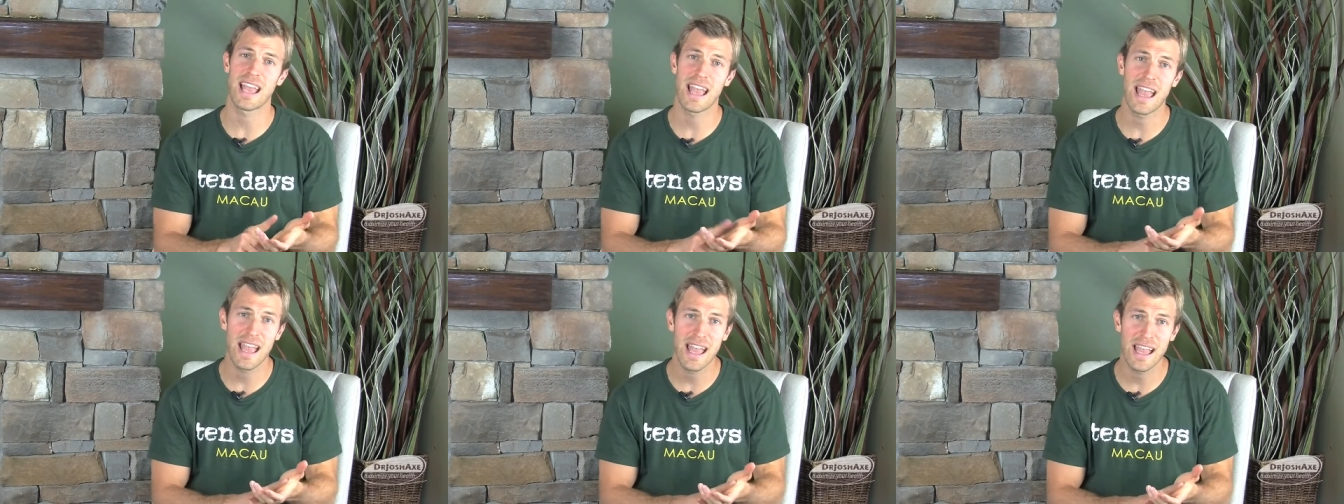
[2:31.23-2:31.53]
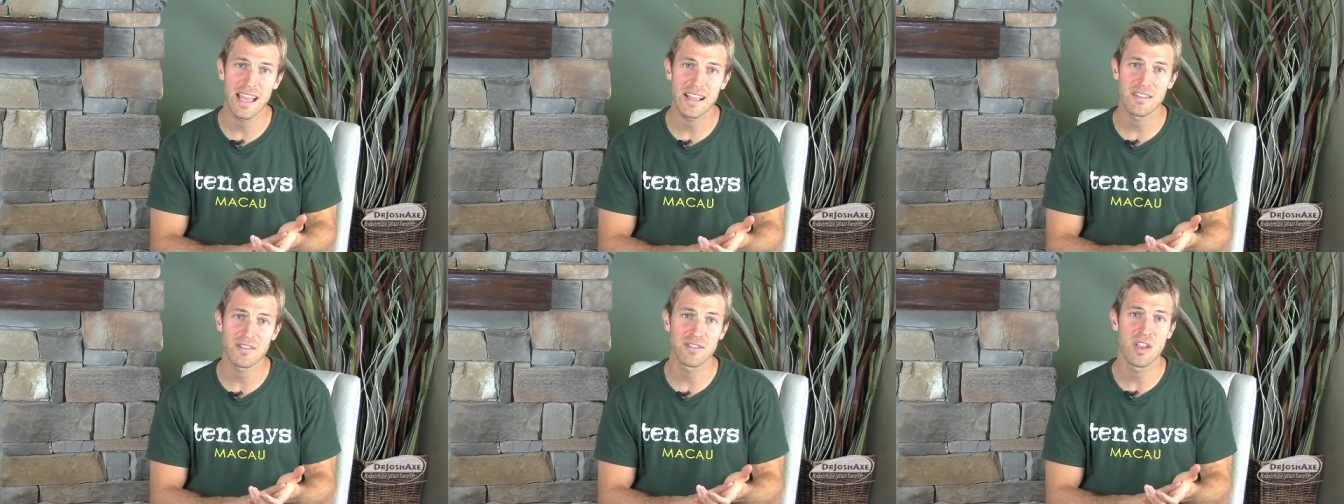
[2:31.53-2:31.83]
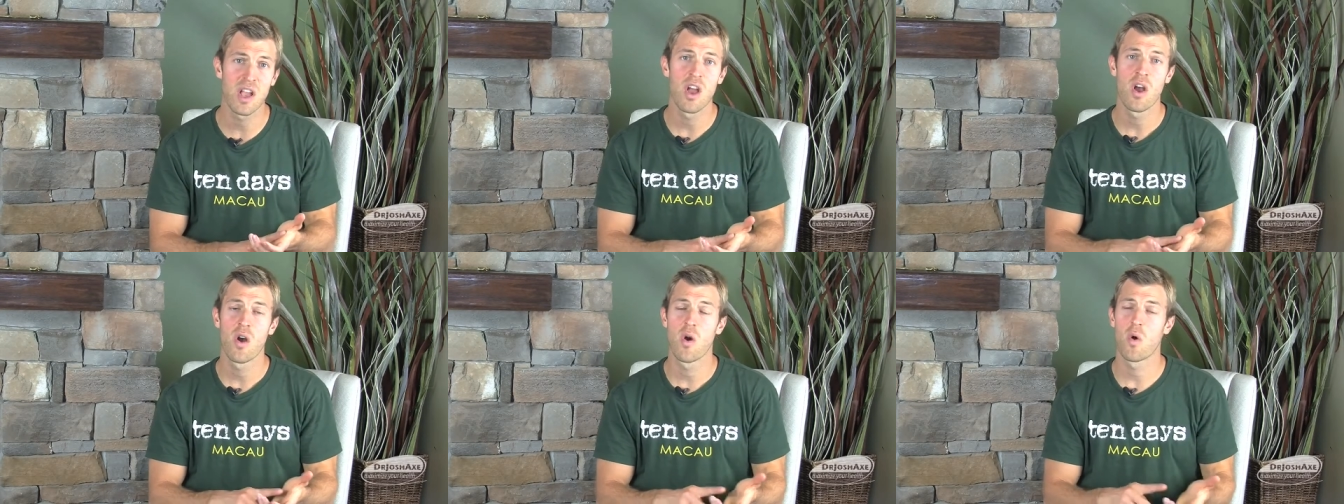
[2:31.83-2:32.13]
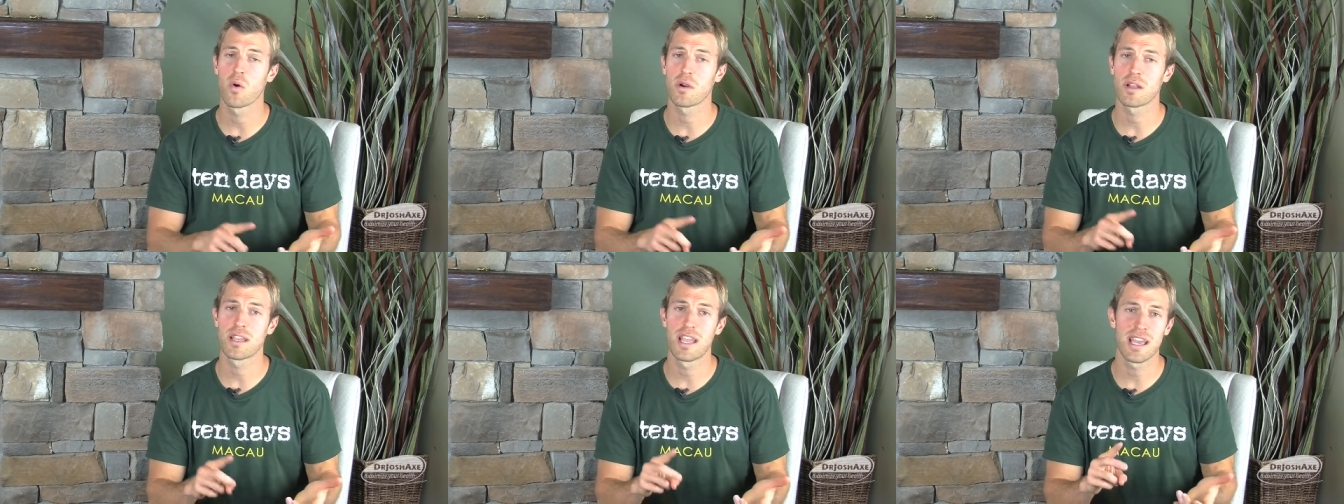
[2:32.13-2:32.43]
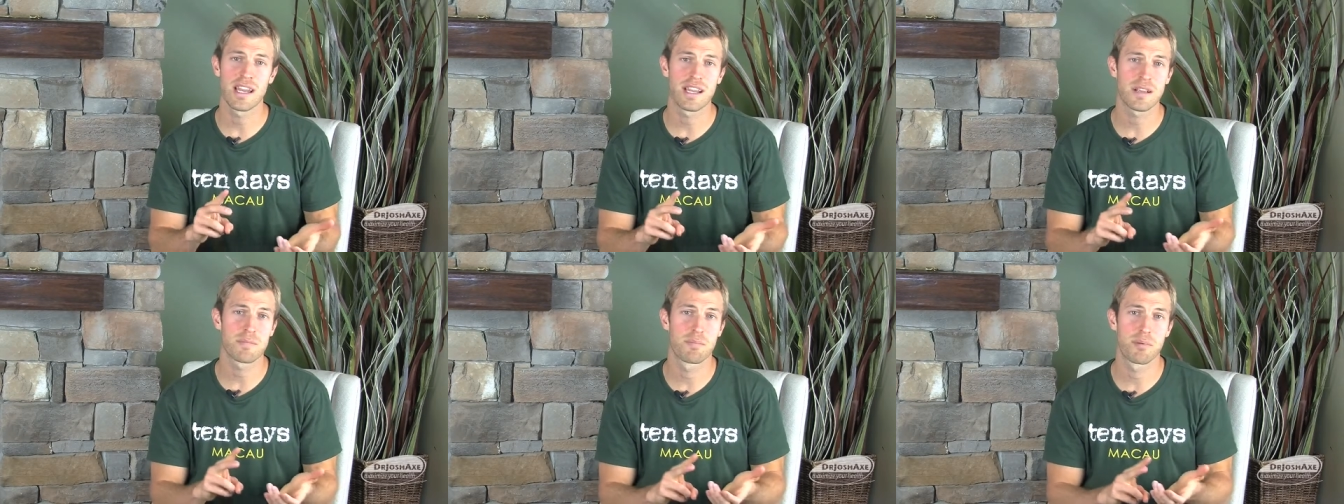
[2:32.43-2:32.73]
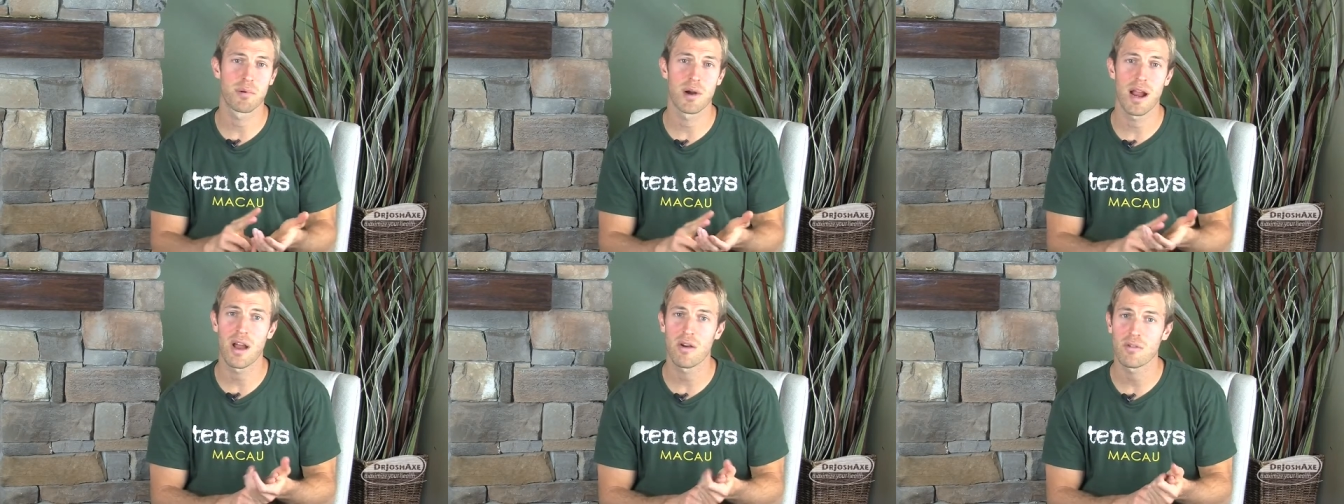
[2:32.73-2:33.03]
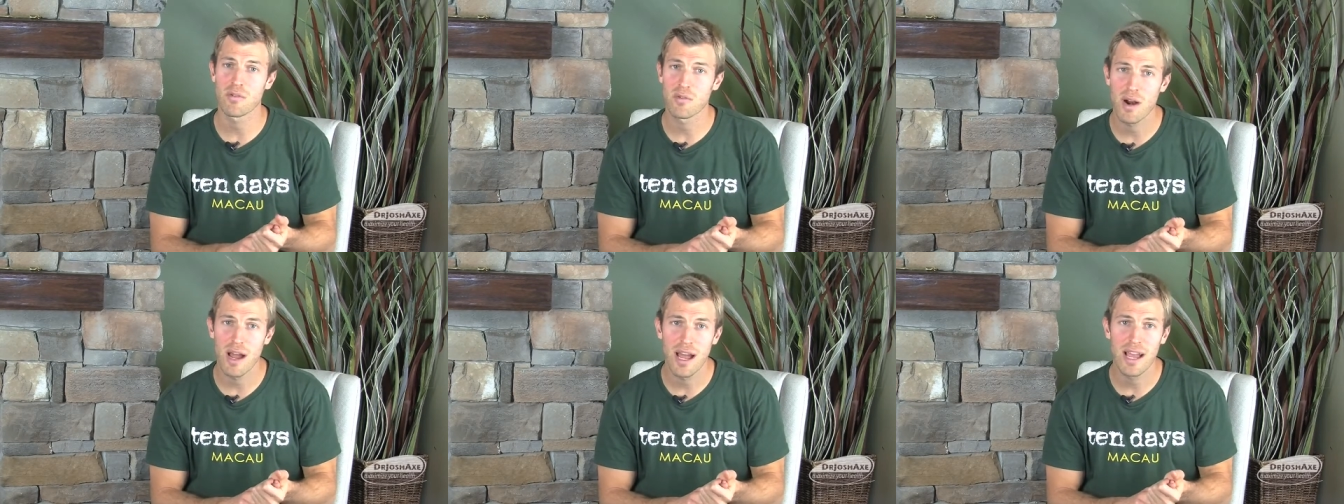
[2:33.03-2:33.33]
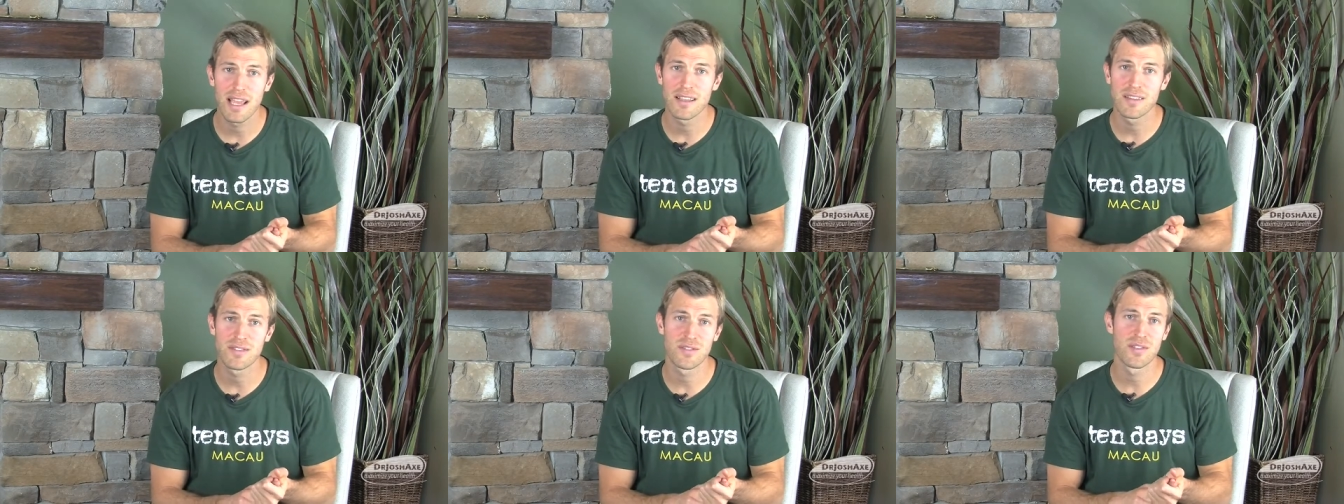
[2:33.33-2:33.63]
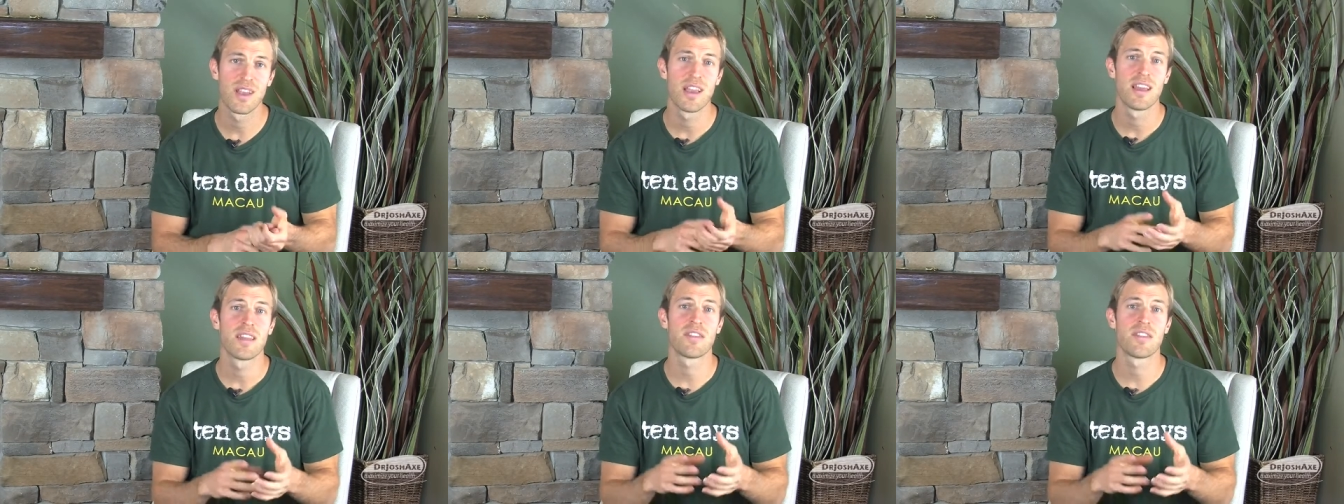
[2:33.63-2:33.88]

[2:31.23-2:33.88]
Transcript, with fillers: eggs, organic brown rice,